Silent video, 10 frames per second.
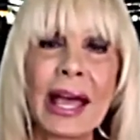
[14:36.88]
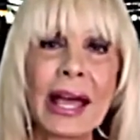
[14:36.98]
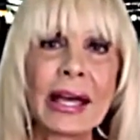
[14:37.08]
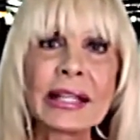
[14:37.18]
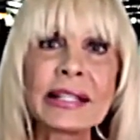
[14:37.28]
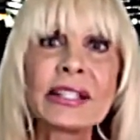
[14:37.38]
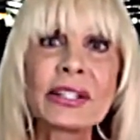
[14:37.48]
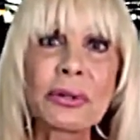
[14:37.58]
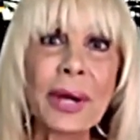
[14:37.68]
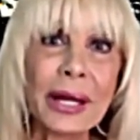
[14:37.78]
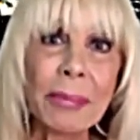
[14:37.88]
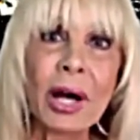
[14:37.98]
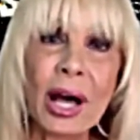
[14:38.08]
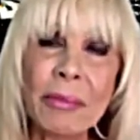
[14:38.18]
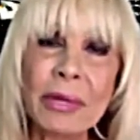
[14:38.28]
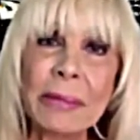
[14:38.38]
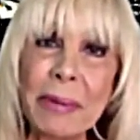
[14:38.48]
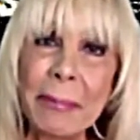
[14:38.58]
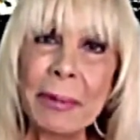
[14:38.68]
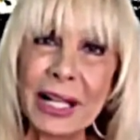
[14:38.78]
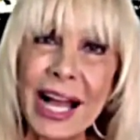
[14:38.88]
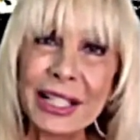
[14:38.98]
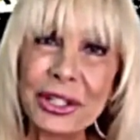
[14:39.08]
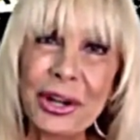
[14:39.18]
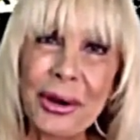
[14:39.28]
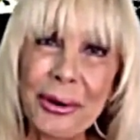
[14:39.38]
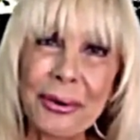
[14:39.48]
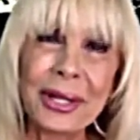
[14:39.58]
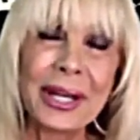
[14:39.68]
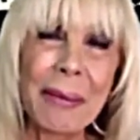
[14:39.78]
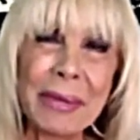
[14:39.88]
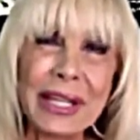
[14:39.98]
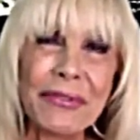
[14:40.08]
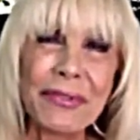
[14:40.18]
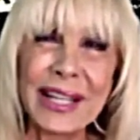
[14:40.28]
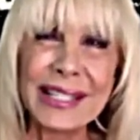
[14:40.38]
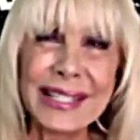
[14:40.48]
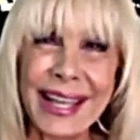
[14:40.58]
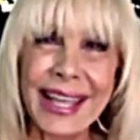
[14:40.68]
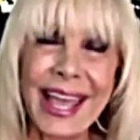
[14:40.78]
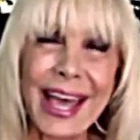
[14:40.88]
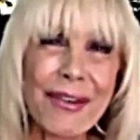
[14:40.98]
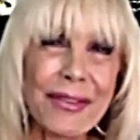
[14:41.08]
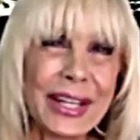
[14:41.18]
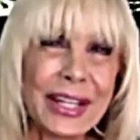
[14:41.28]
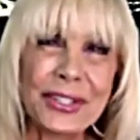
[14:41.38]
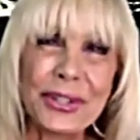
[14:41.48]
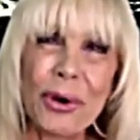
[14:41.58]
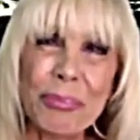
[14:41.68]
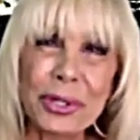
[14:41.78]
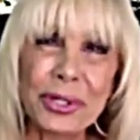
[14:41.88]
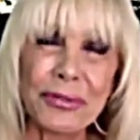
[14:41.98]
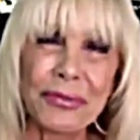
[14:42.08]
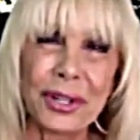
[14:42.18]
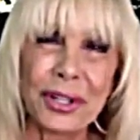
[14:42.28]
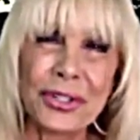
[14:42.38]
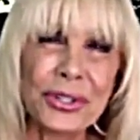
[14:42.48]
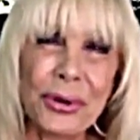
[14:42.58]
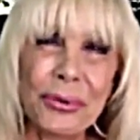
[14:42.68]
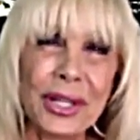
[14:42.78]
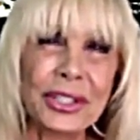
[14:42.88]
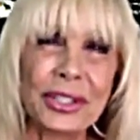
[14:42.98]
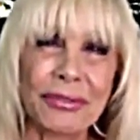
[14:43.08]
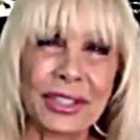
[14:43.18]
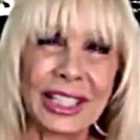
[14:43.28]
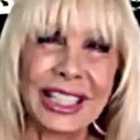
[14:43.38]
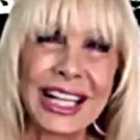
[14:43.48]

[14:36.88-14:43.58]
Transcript: it's incredible how many people I know and how many friends I have. And it's so beautiful and so wonderful.